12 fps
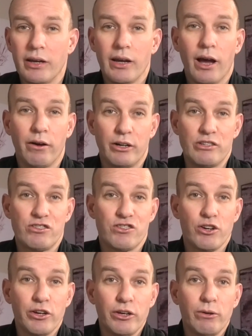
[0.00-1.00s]
I'm going to show
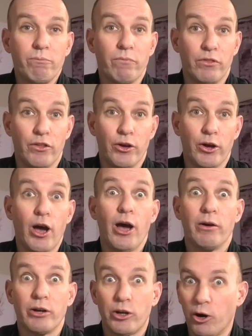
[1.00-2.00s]
you the
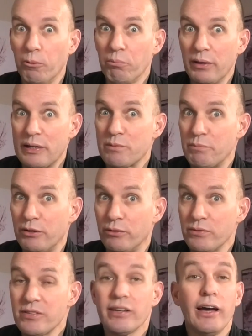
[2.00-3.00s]
complex
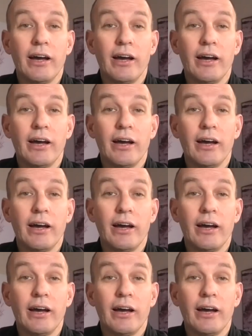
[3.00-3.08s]
bills,